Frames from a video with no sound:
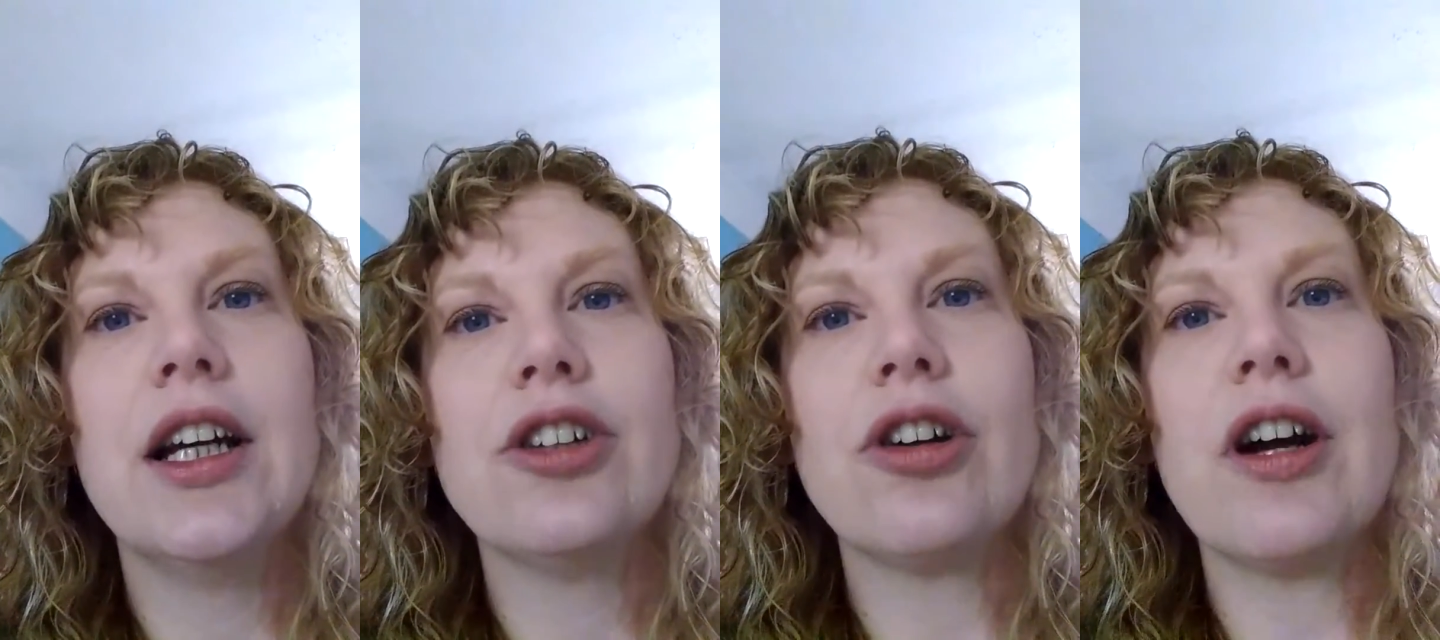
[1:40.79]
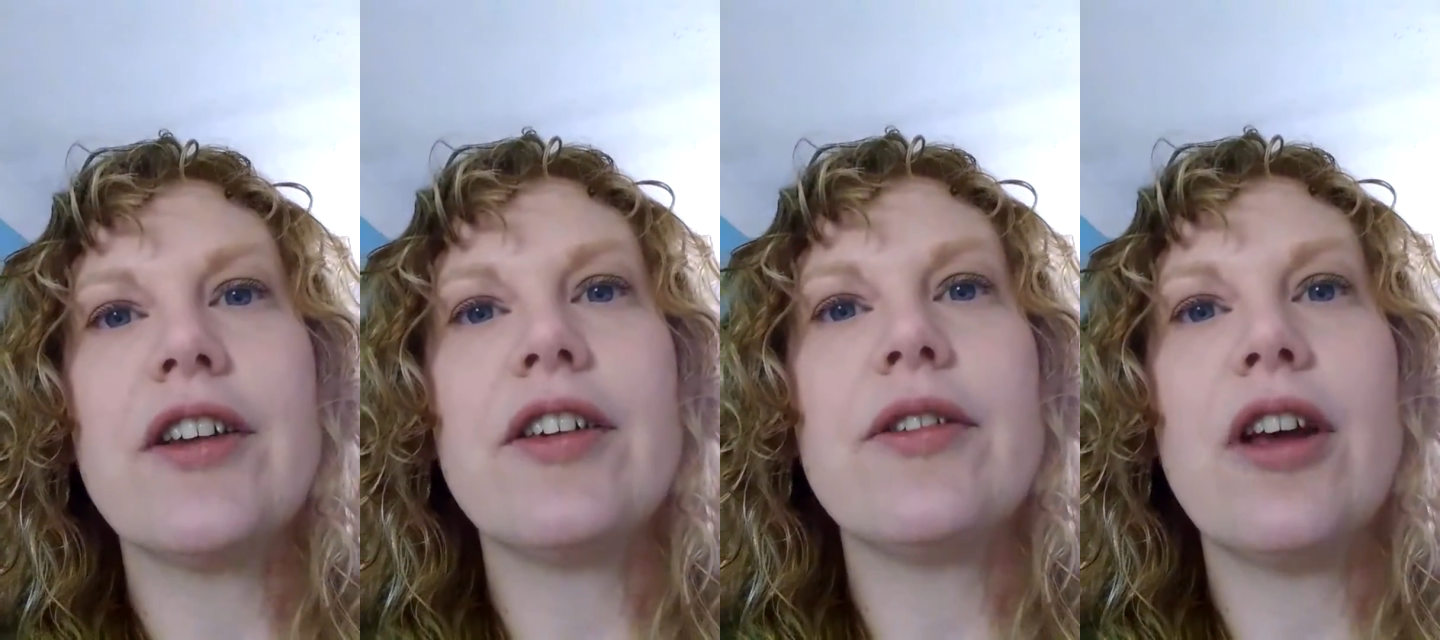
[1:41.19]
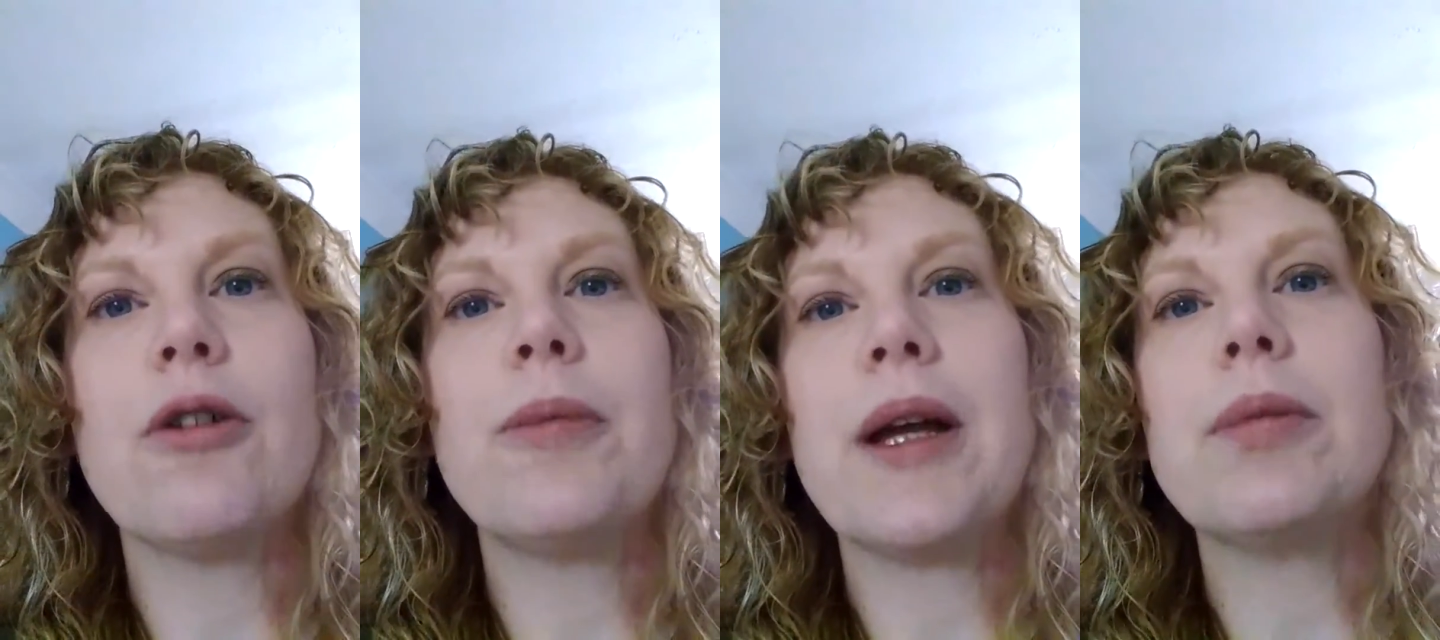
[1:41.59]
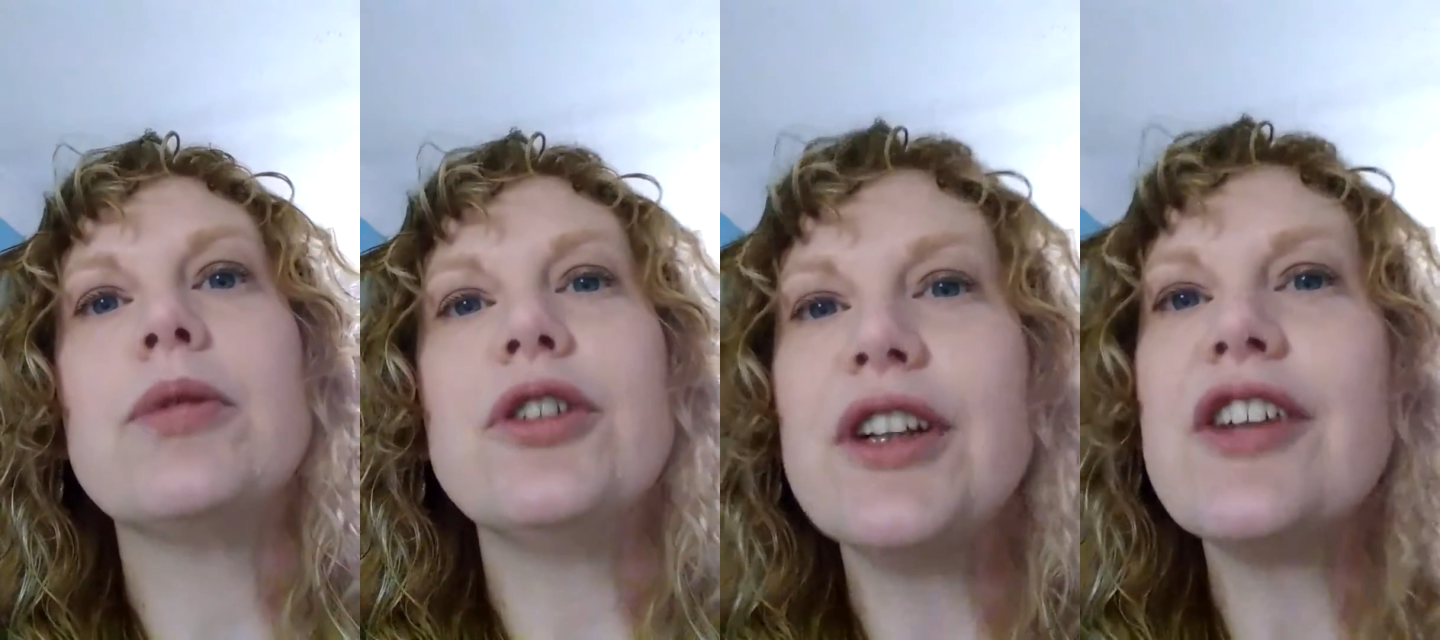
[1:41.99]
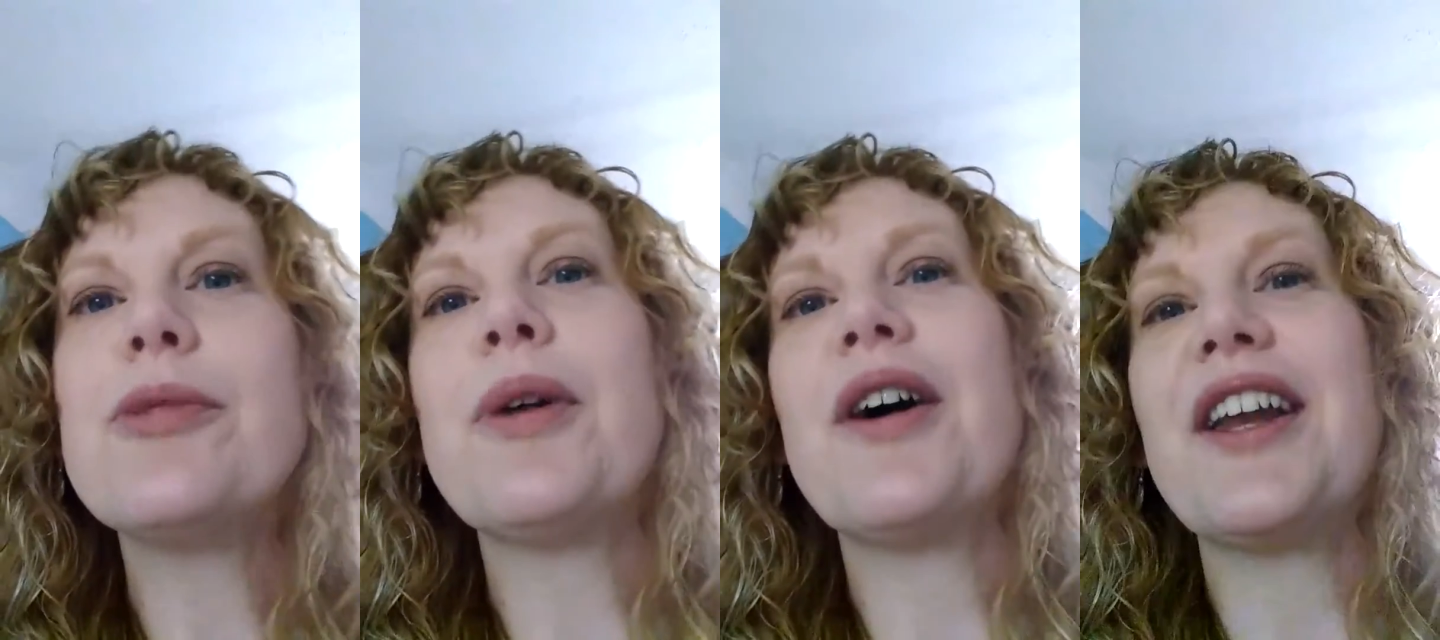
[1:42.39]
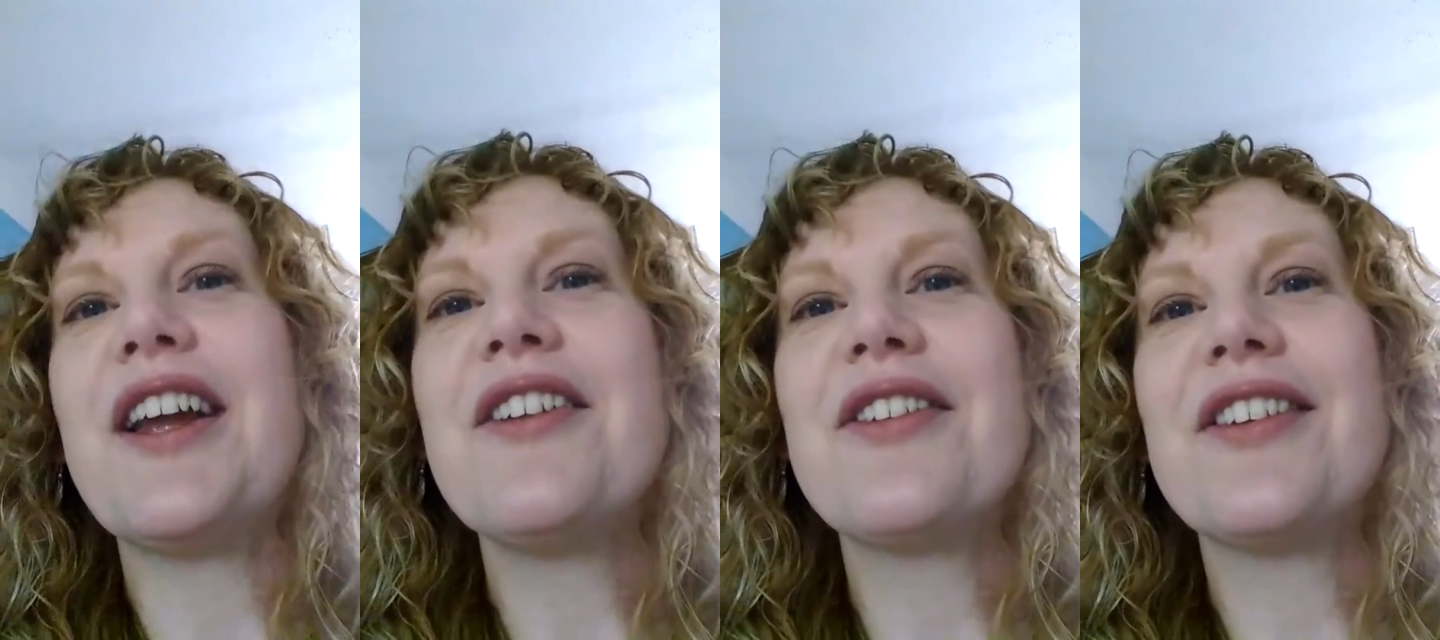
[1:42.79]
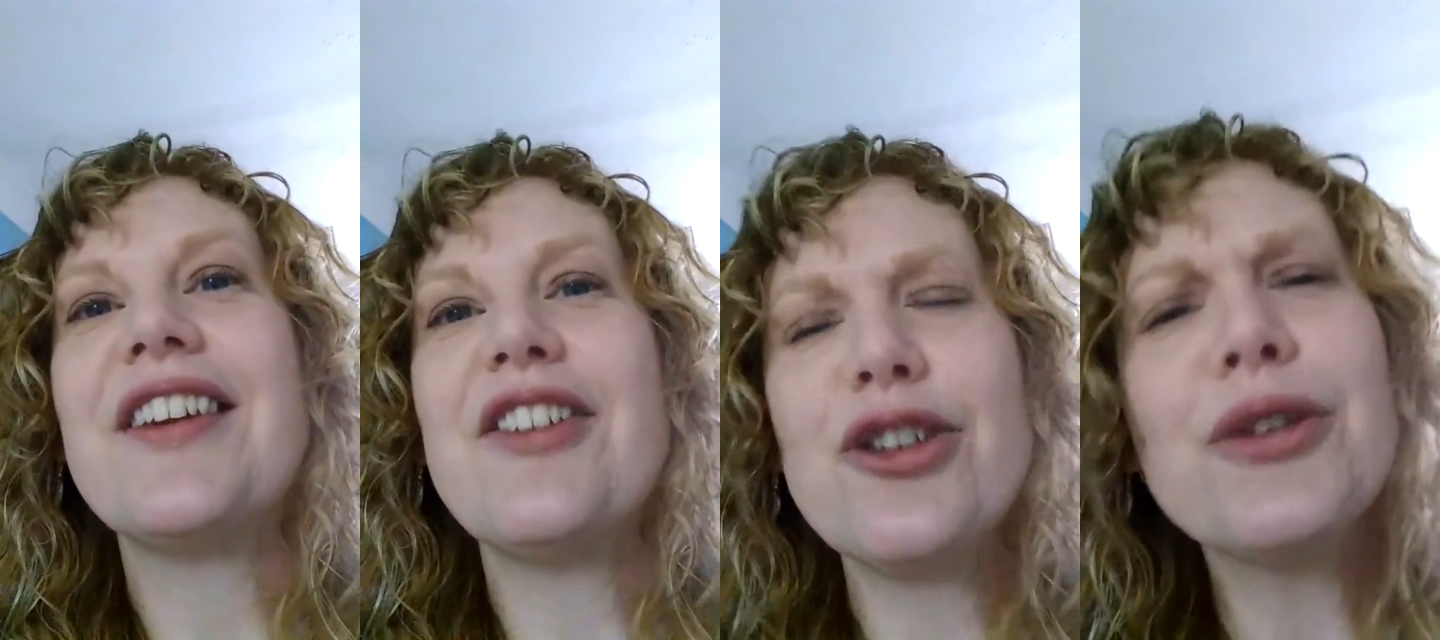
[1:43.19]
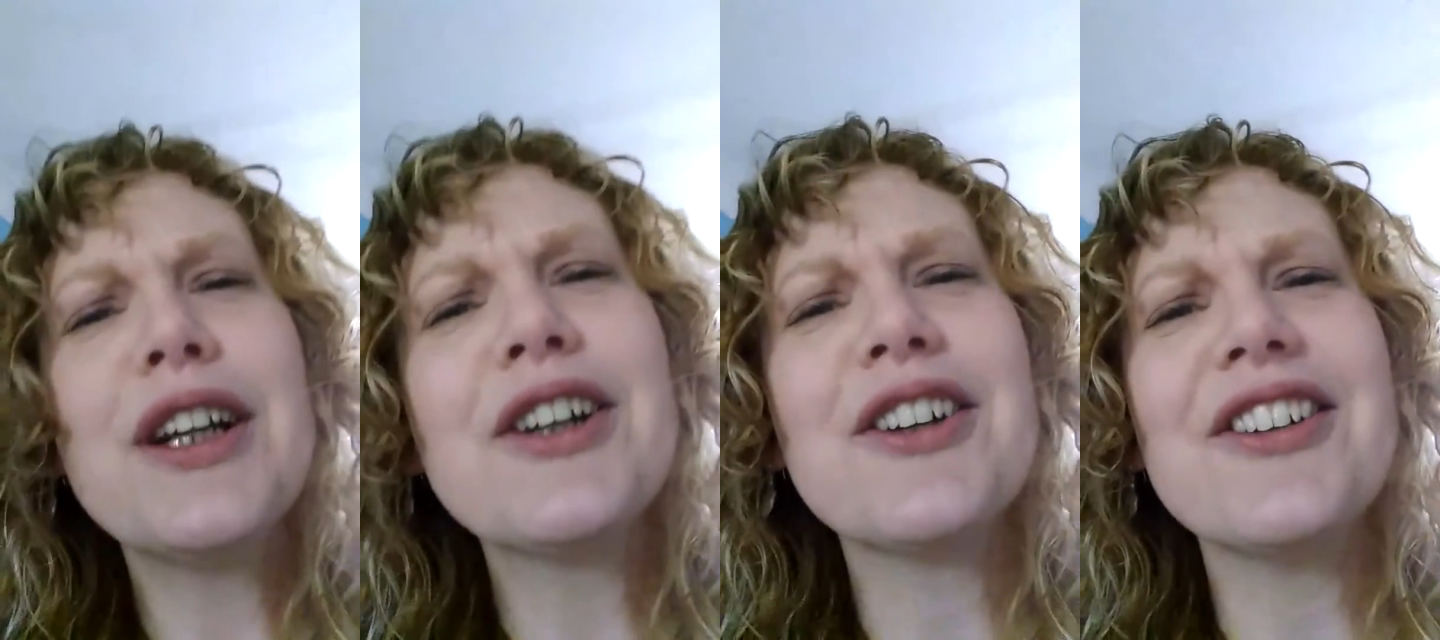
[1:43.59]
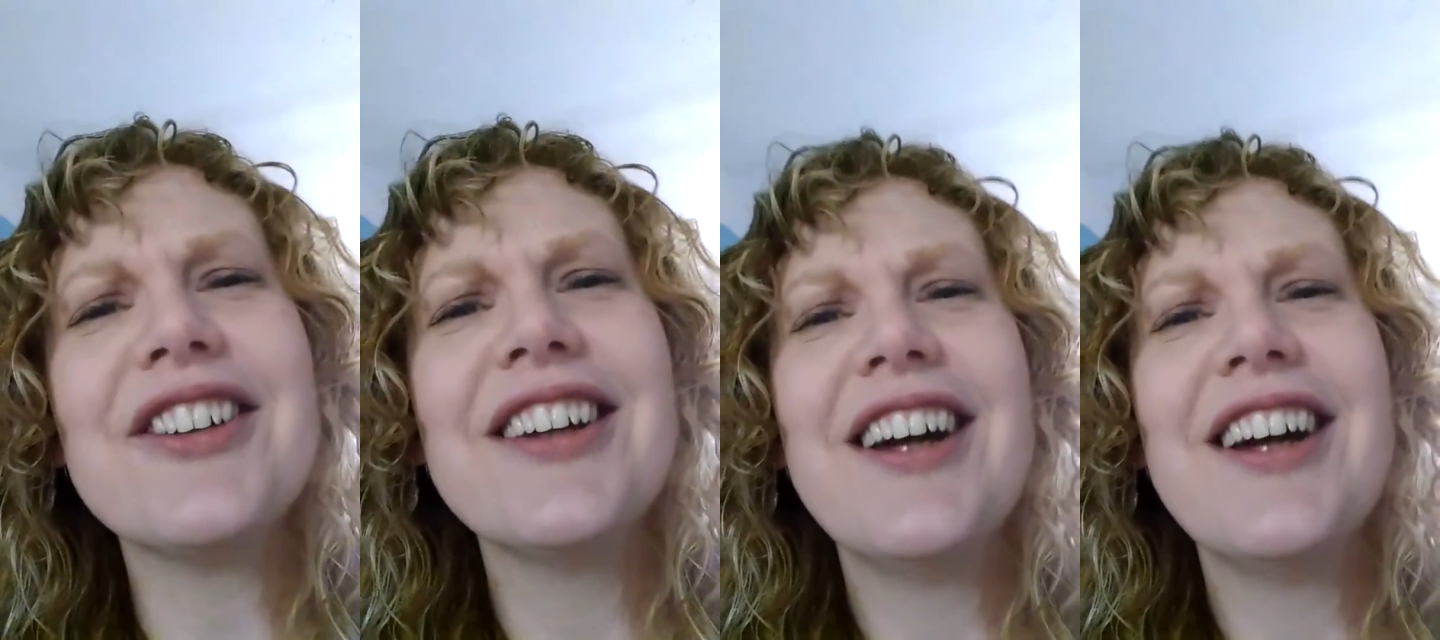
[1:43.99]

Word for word: trying to tell people you need to buy this this is really good